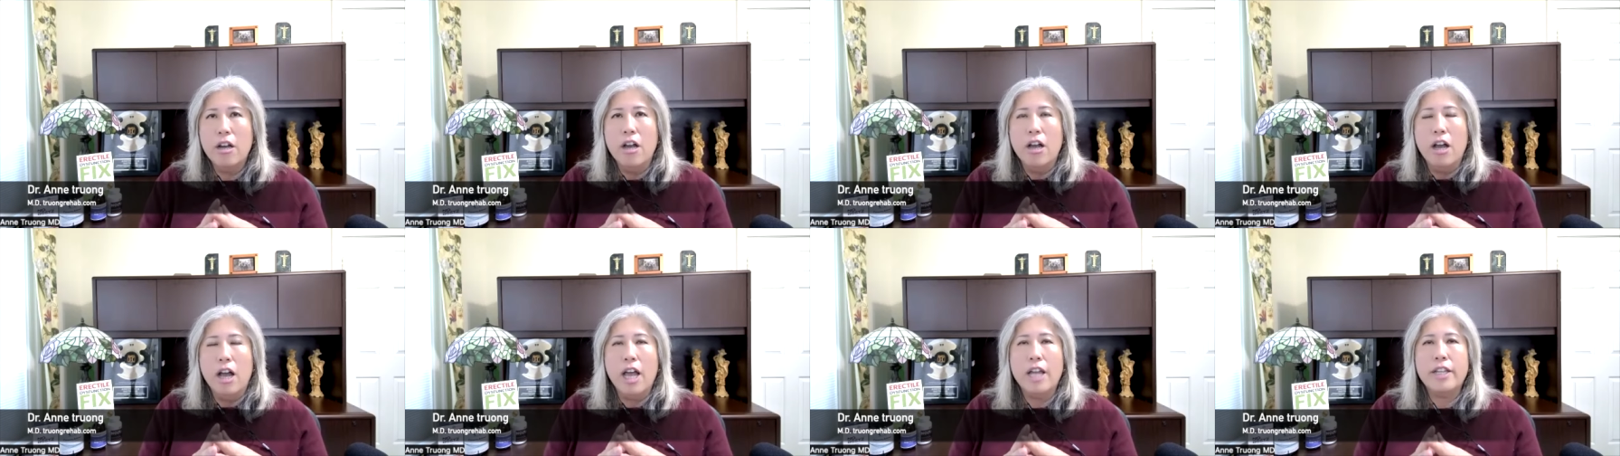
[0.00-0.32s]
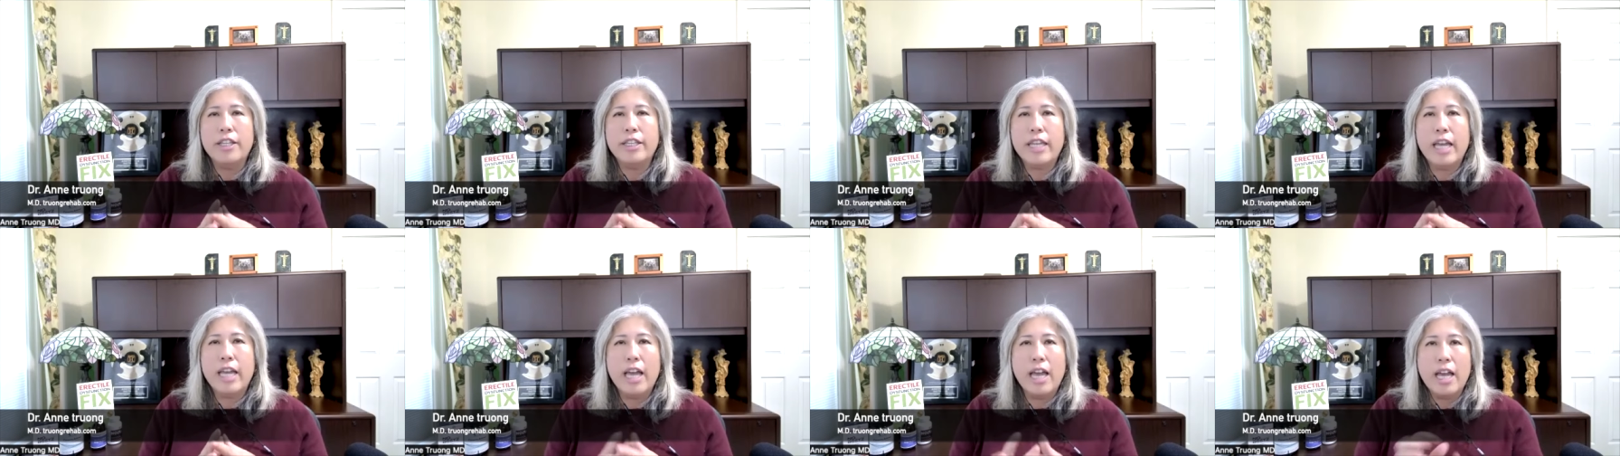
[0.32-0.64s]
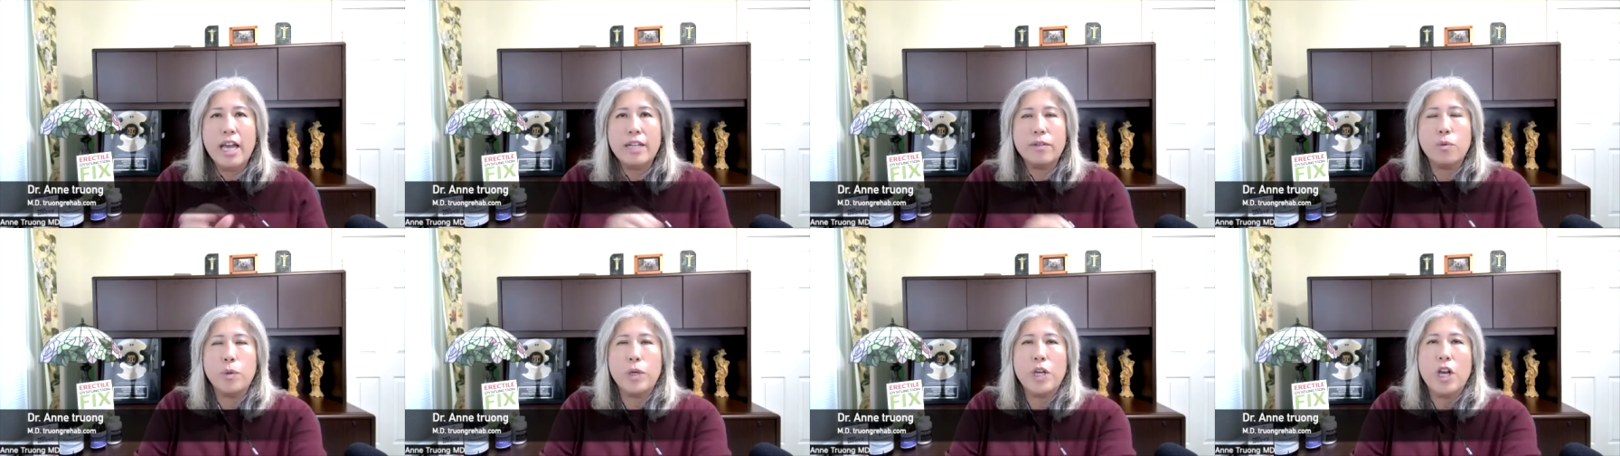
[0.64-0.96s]
And
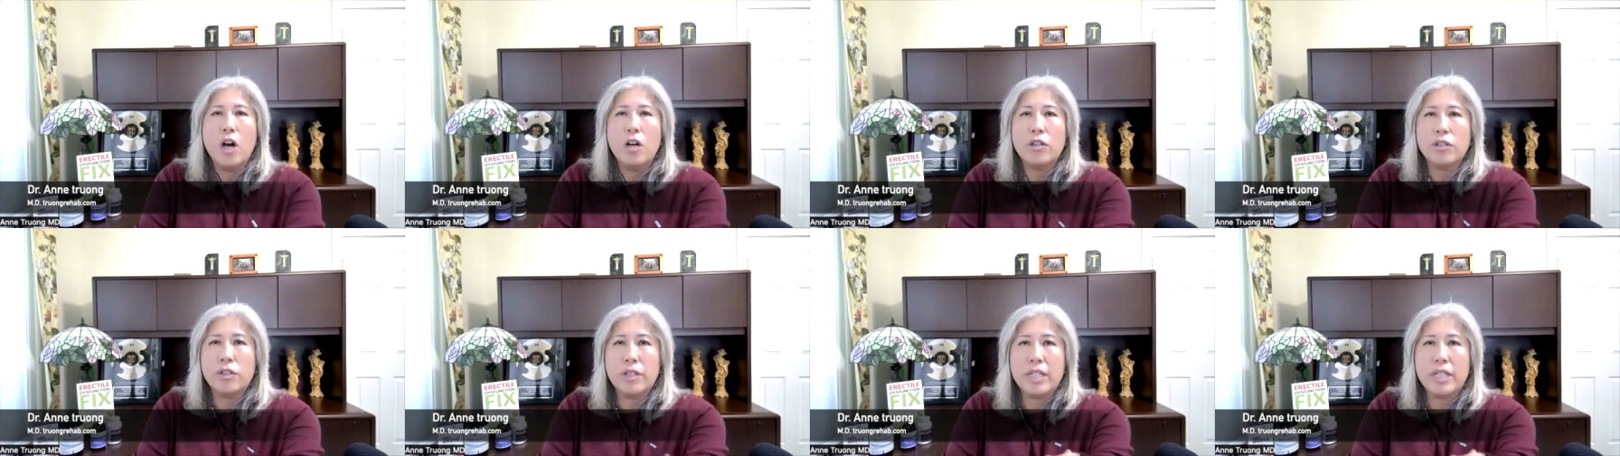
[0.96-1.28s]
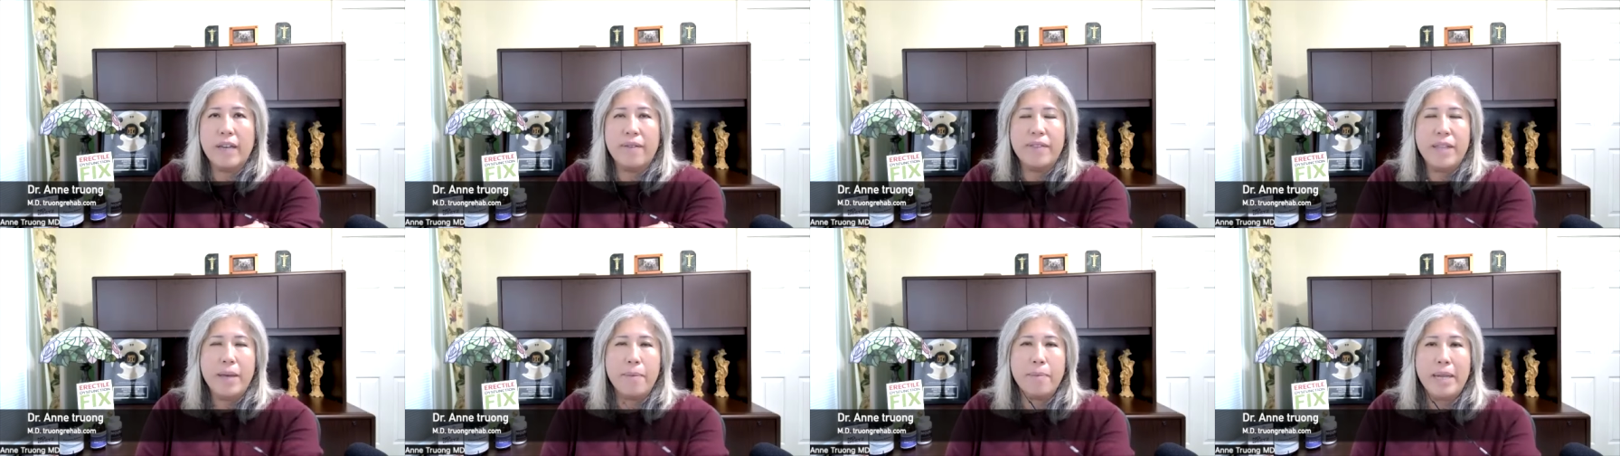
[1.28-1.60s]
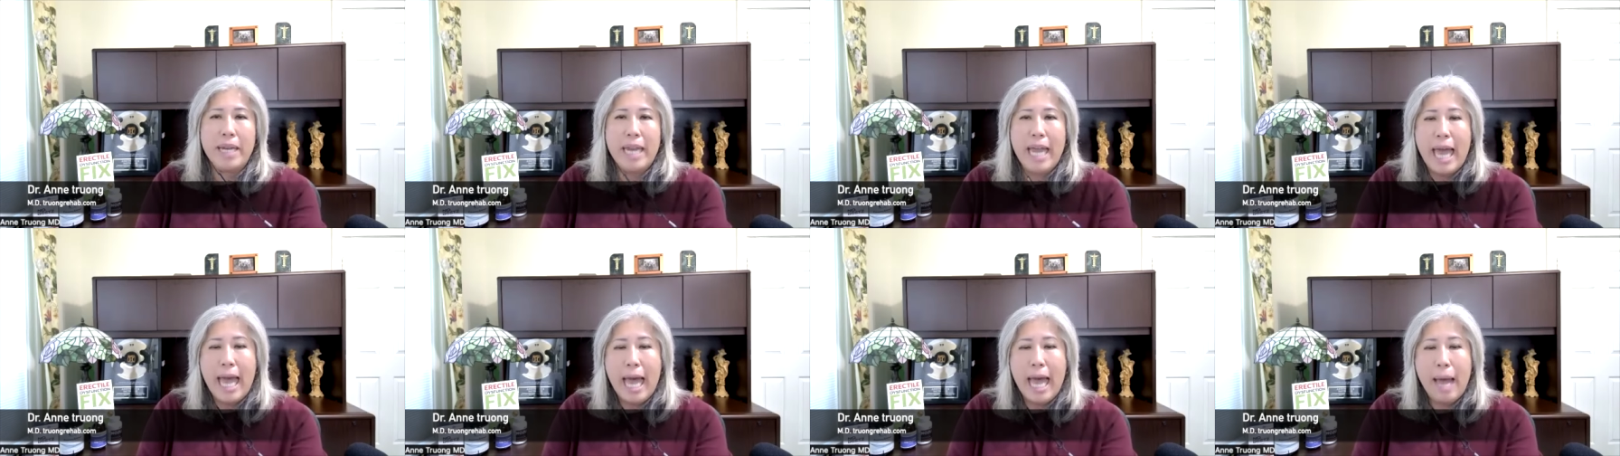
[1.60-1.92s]
then we also give them
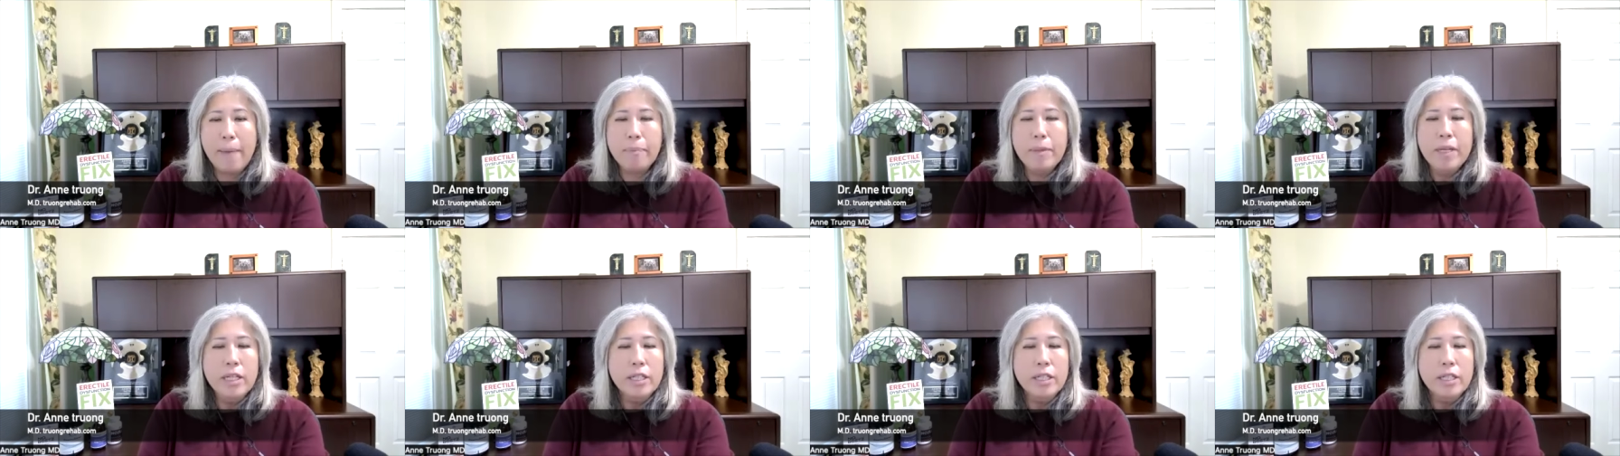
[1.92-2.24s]
an app